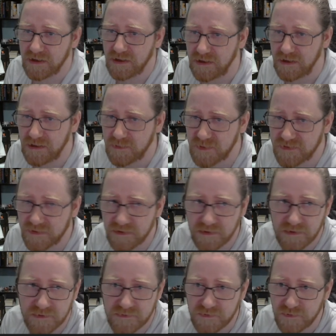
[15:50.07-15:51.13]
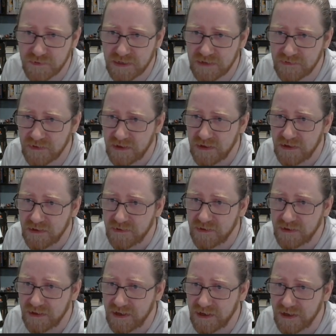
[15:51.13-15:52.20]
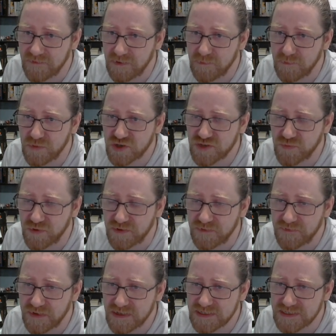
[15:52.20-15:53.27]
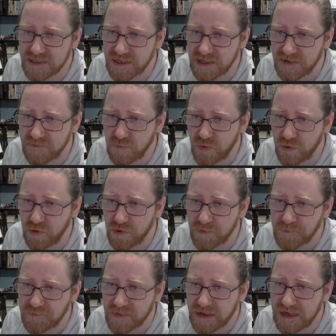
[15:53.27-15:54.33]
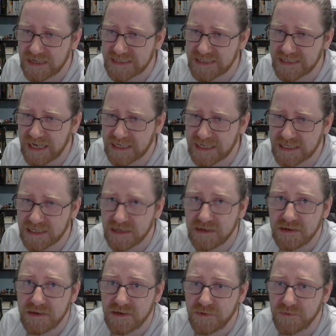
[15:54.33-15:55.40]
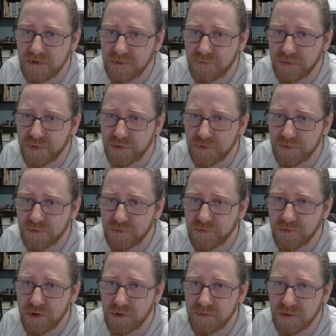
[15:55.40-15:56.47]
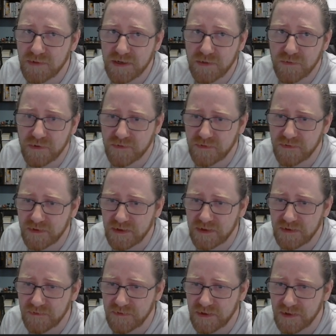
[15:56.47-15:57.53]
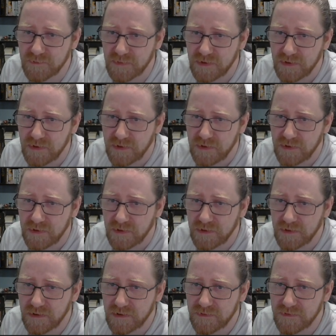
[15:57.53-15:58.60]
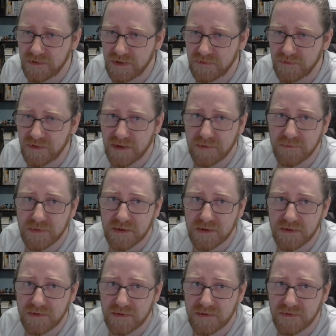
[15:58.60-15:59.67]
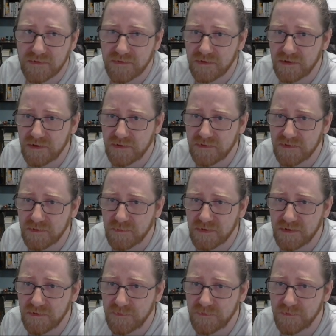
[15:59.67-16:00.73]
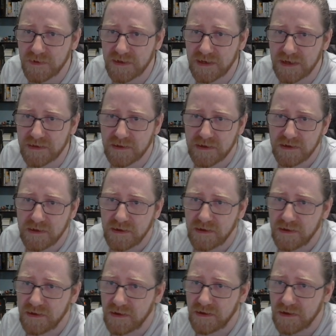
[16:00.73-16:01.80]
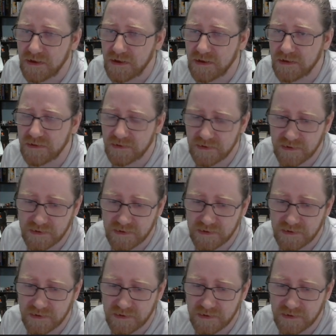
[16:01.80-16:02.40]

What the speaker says: Elpatil to do that. They have much more defense, they have more attack. We probably want to give them this item if we can, and